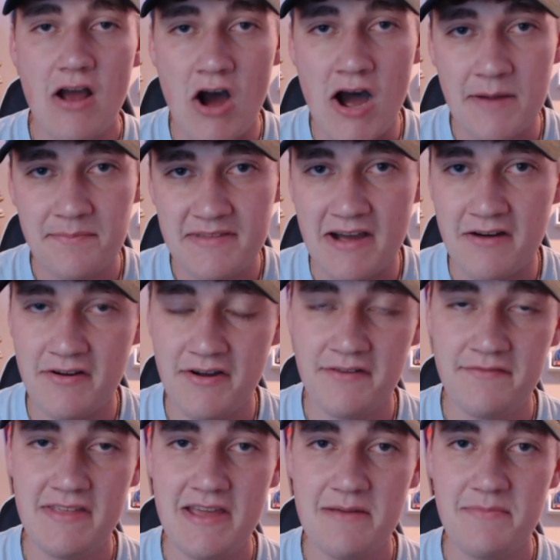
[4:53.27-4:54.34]
opt out
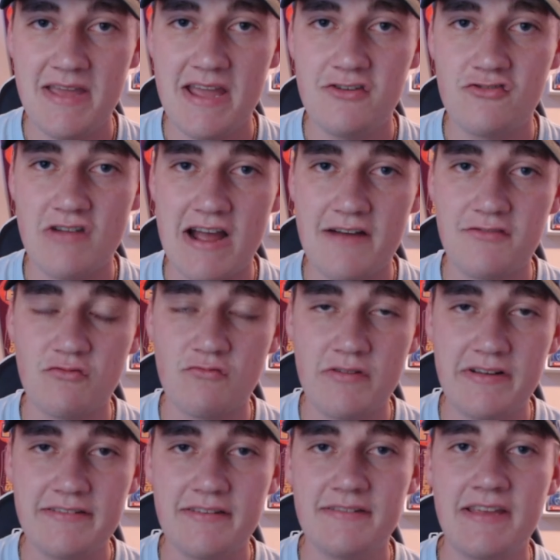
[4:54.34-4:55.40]
of the NBA draft
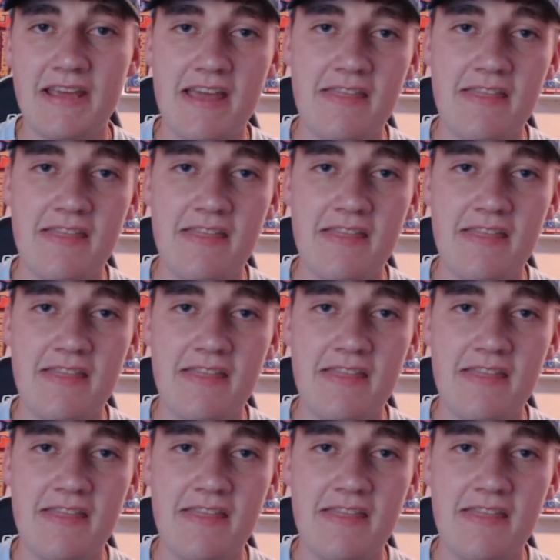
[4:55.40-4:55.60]
recently,